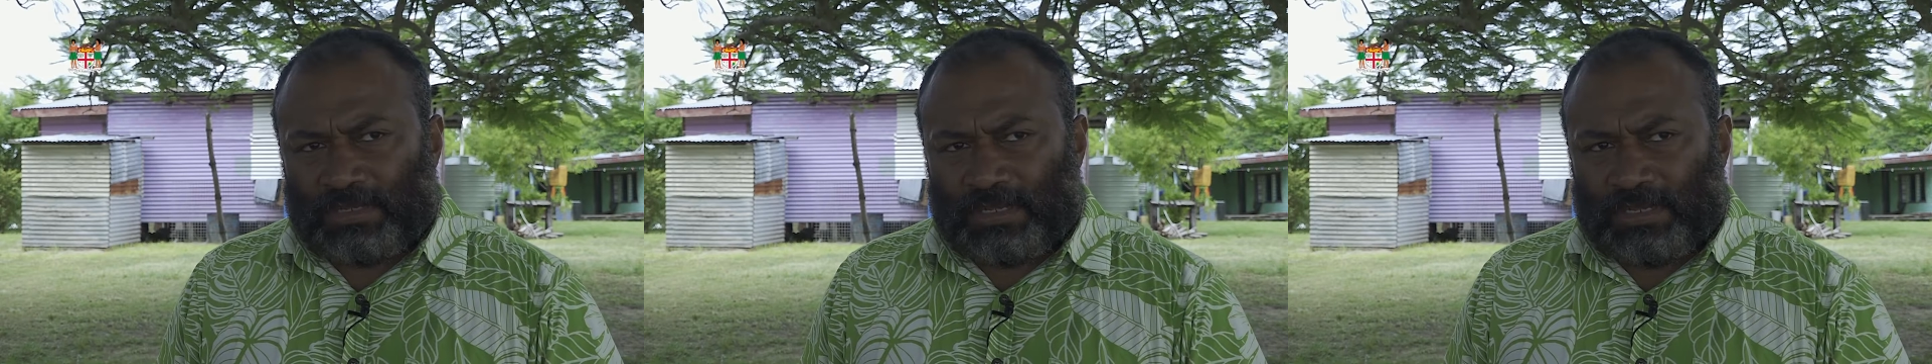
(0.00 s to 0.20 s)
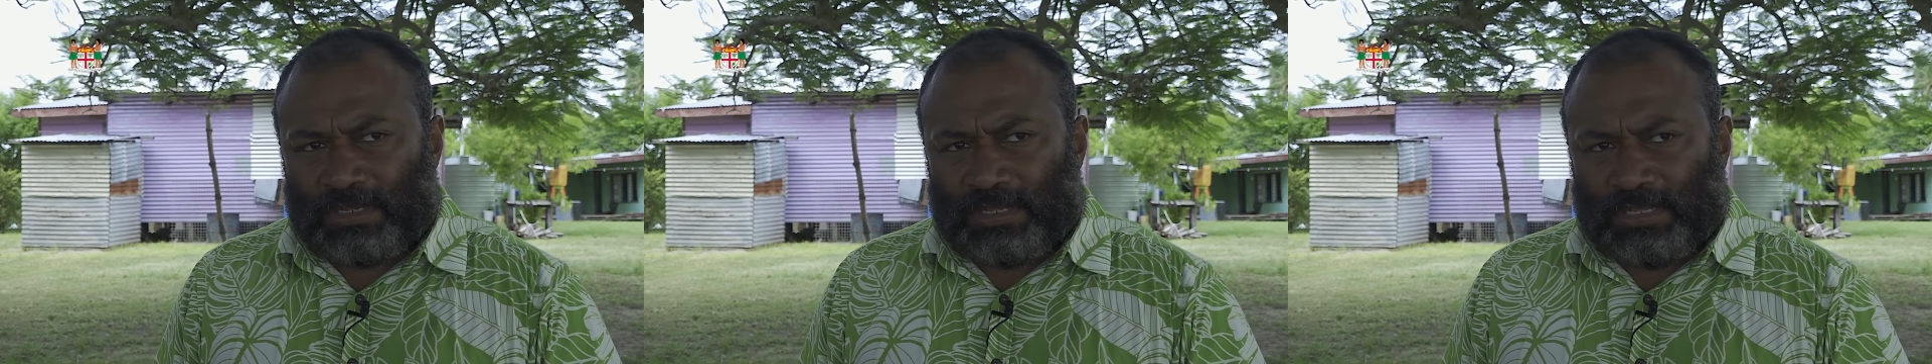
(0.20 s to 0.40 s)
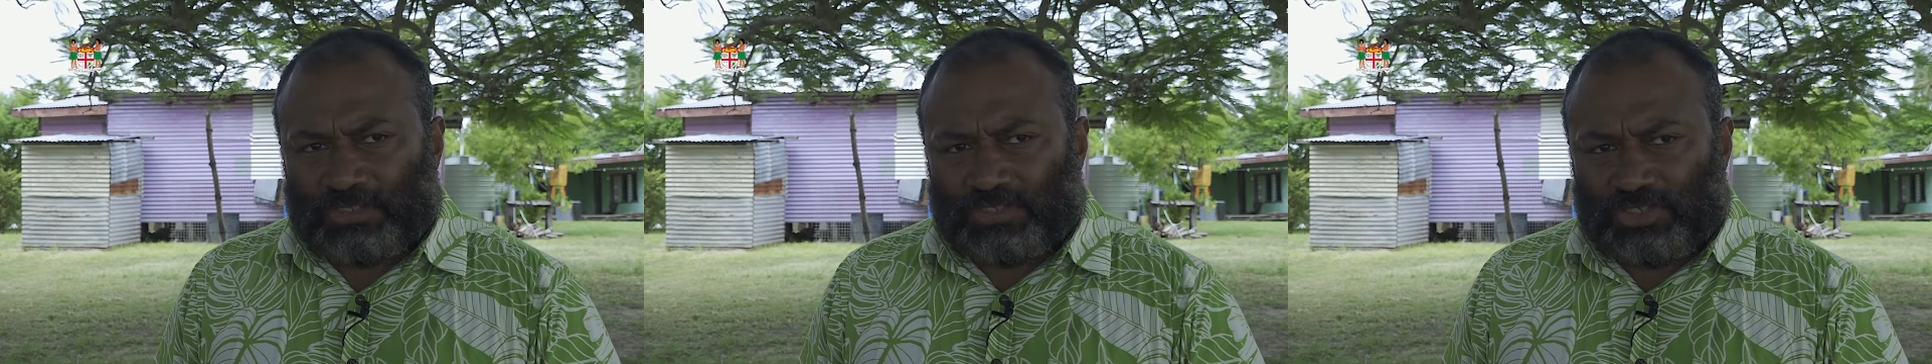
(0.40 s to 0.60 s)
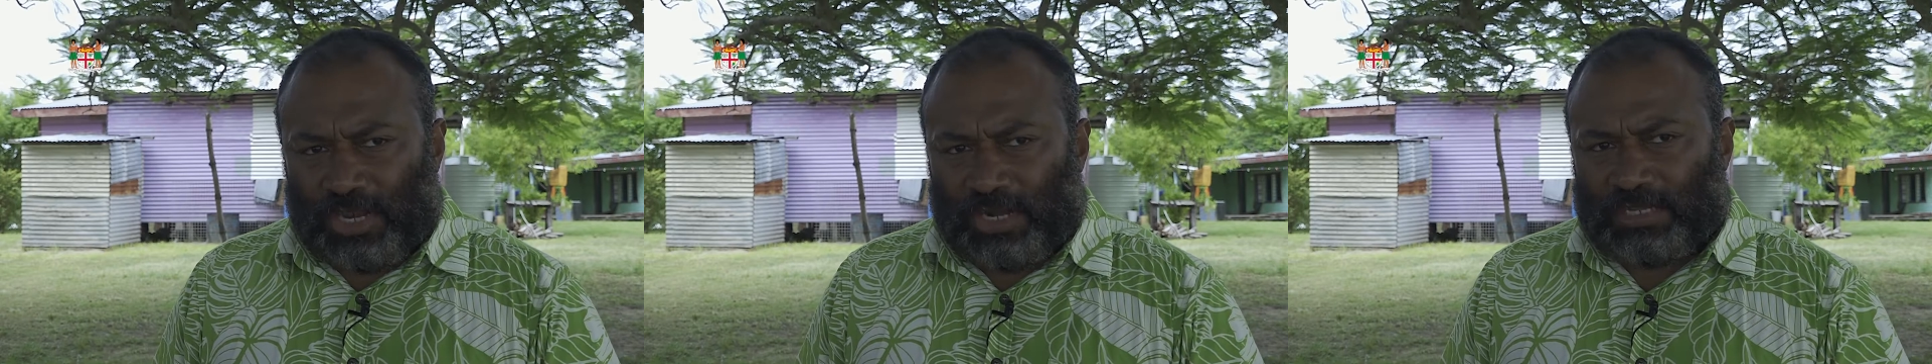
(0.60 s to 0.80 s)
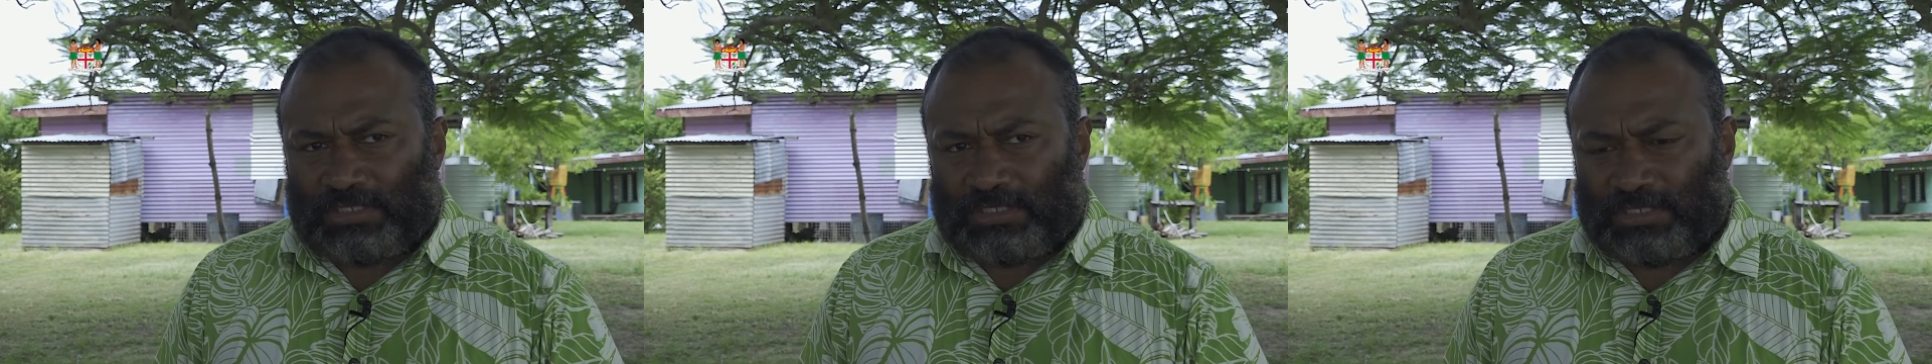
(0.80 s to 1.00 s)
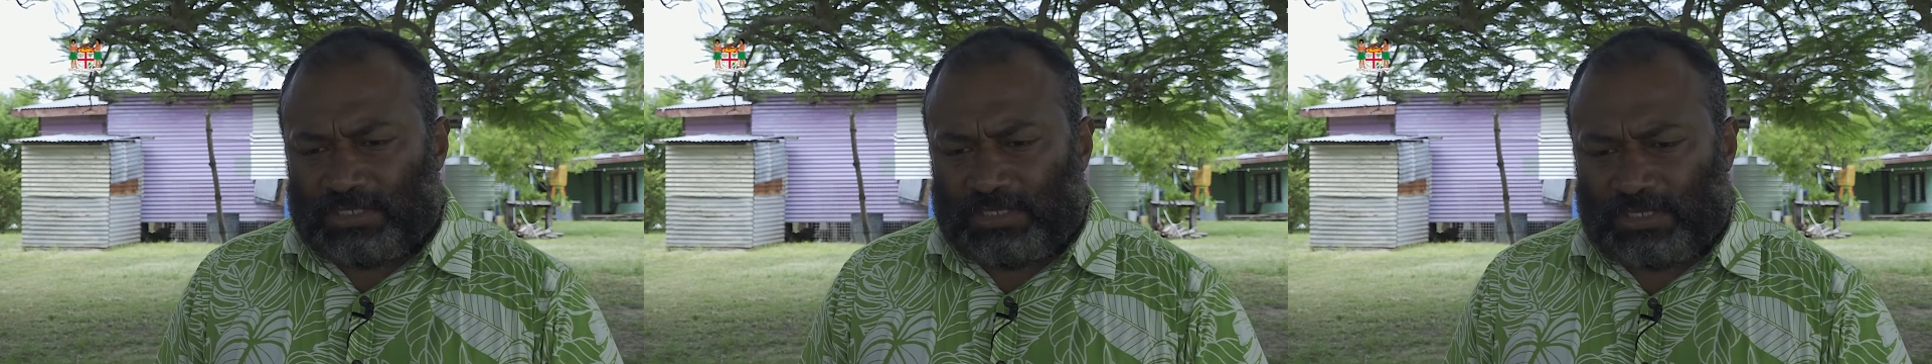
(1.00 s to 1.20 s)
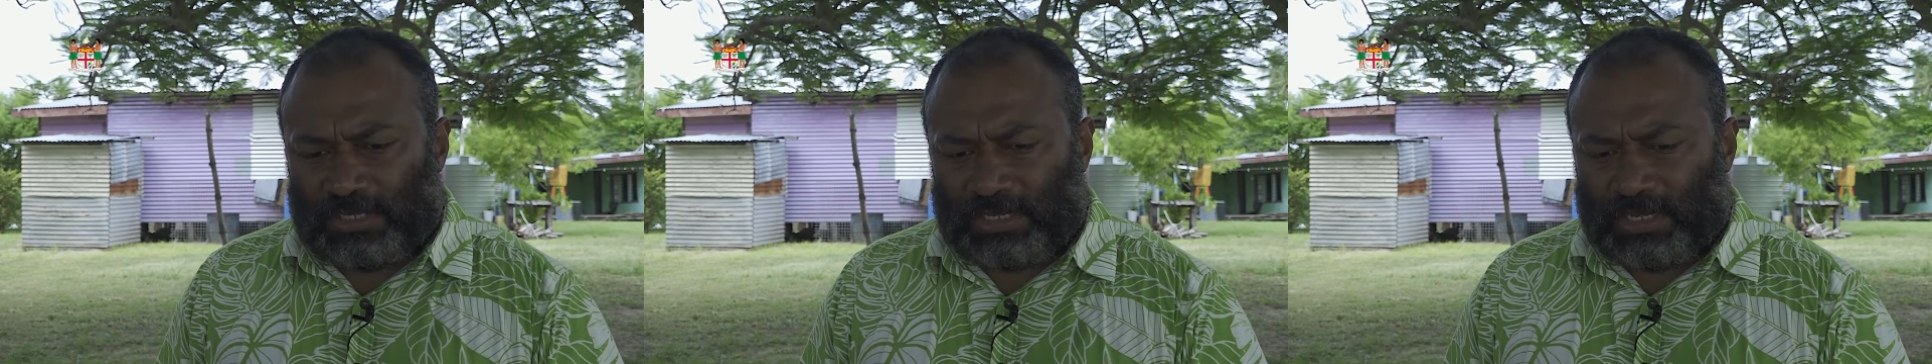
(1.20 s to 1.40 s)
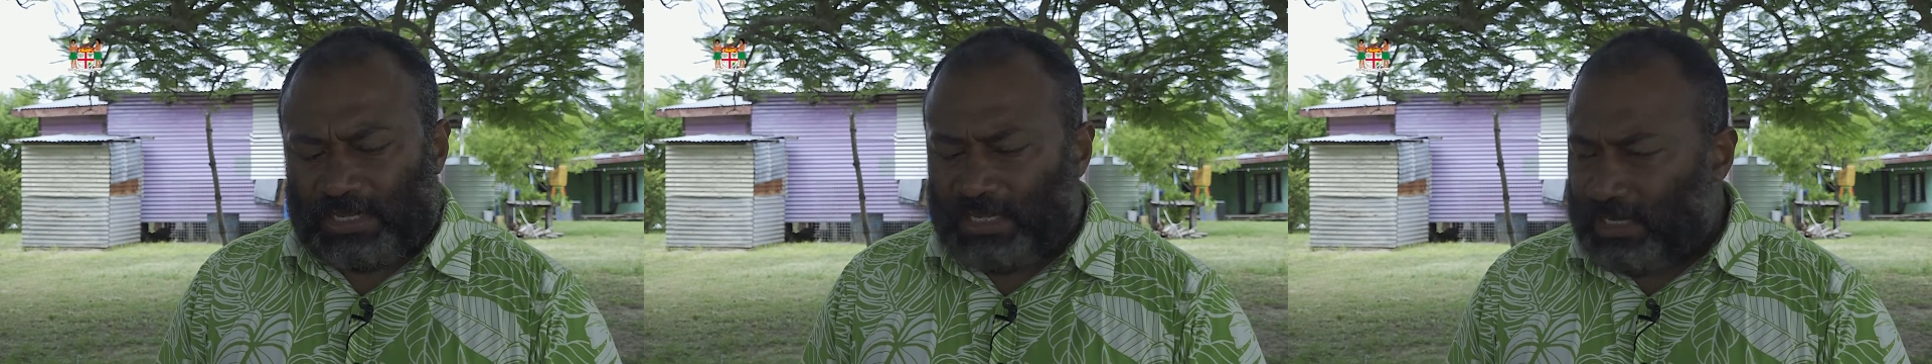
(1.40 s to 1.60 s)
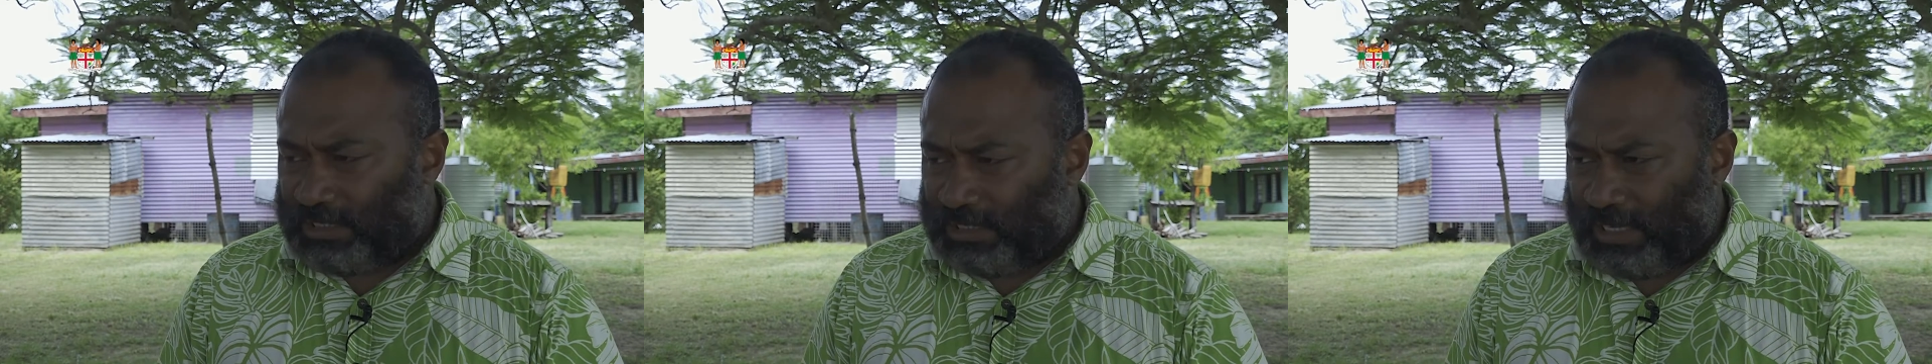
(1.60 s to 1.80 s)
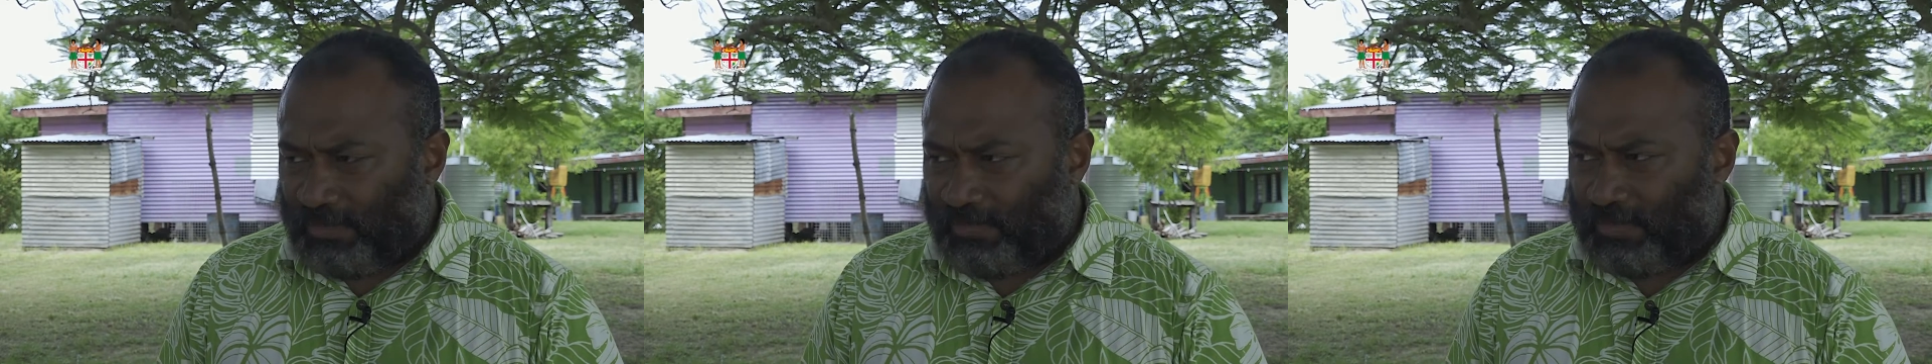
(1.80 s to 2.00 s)
a challenge in
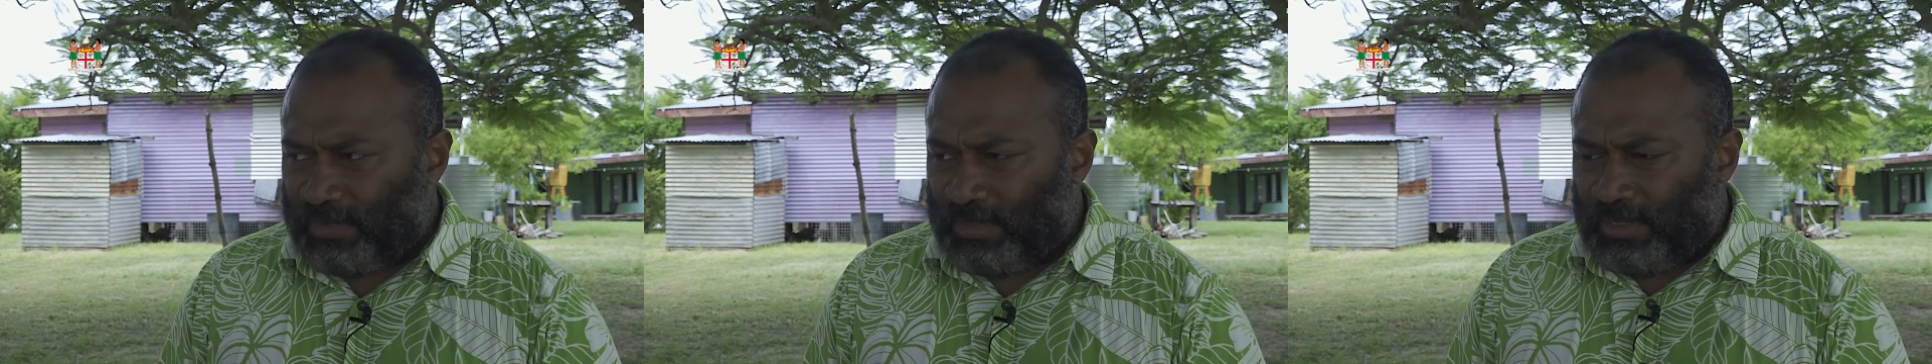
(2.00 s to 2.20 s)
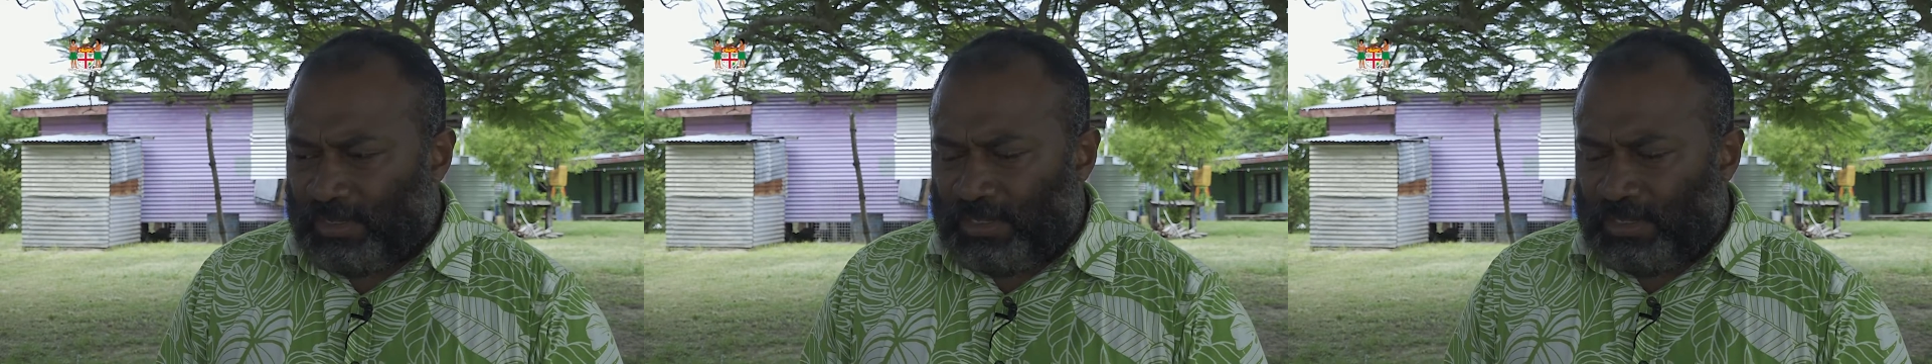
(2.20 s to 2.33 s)
itself,